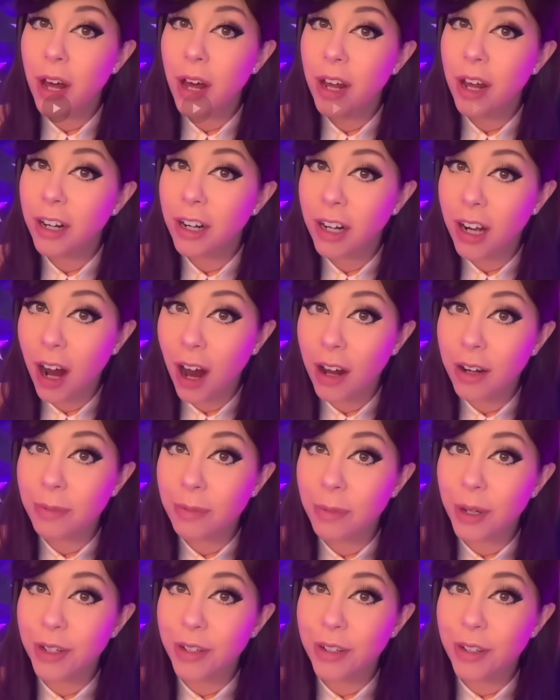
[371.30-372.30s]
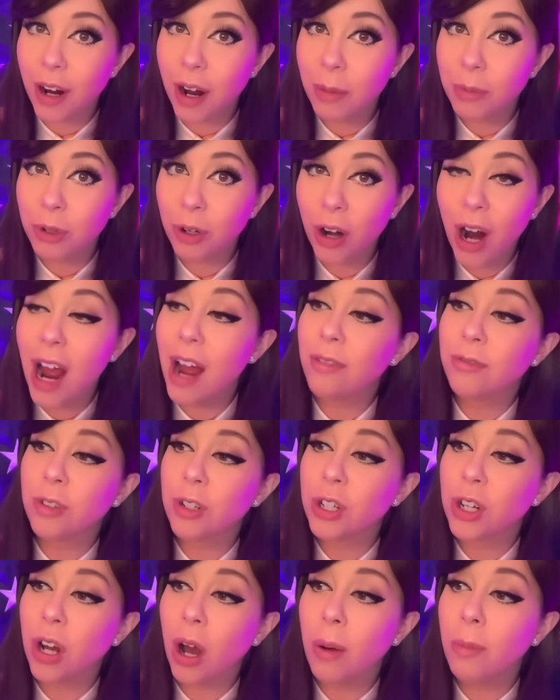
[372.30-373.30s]
I'm not an economist. I'm your
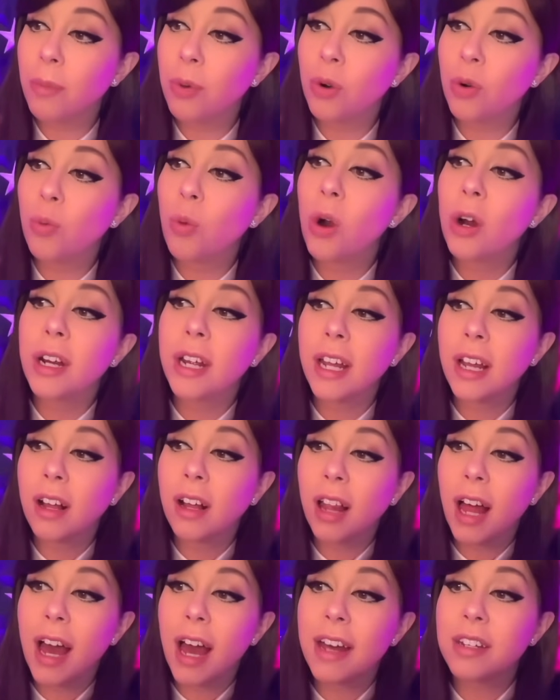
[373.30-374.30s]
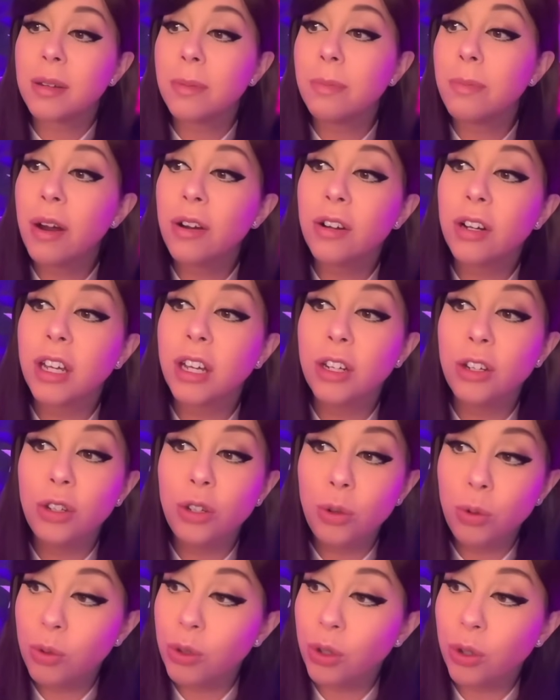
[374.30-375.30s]
average humble working class American
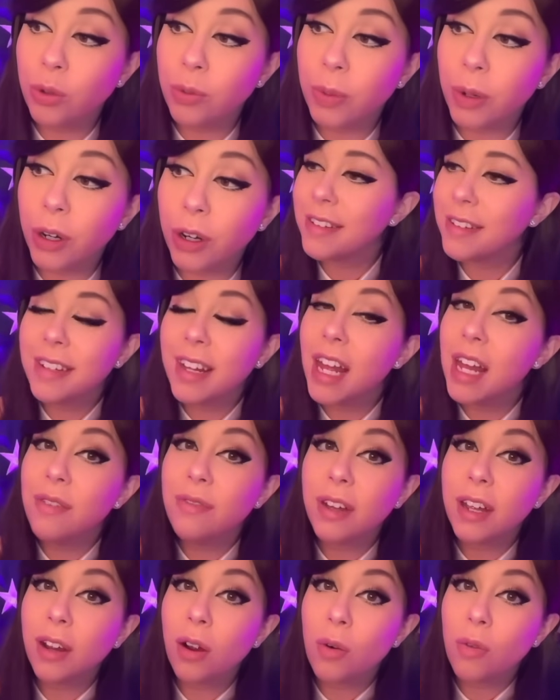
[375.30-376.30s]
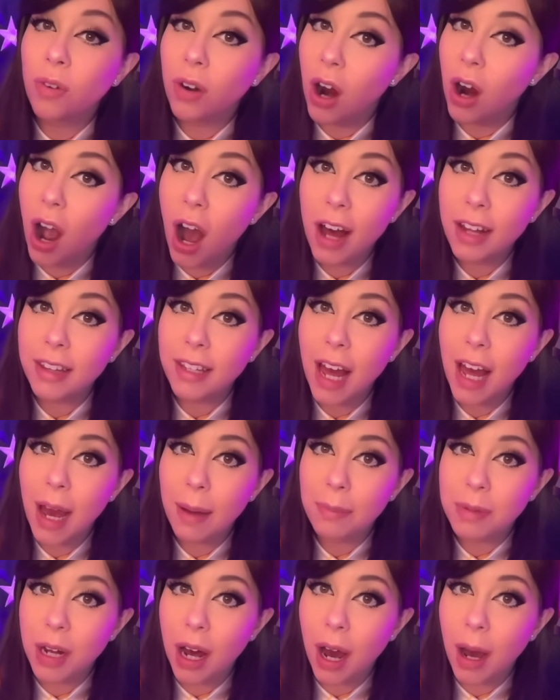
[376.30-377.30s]
YouTuber slaving over a hot
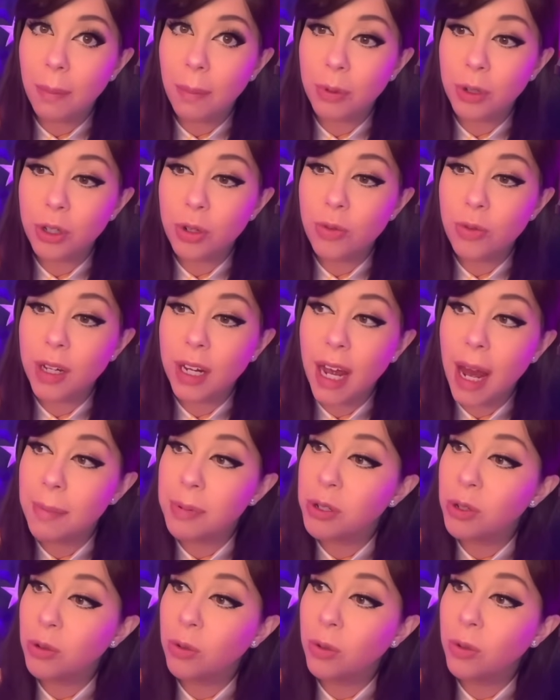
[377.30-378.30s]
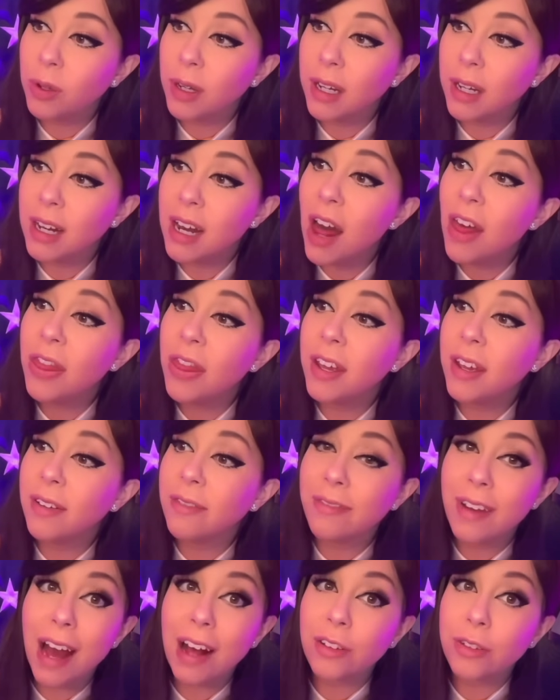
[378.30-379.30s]
laptop producing absolutely nothing
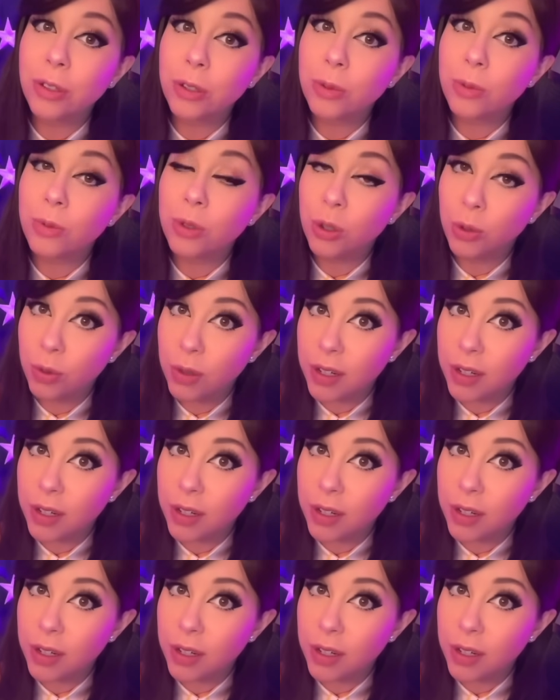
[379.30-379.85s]
of value to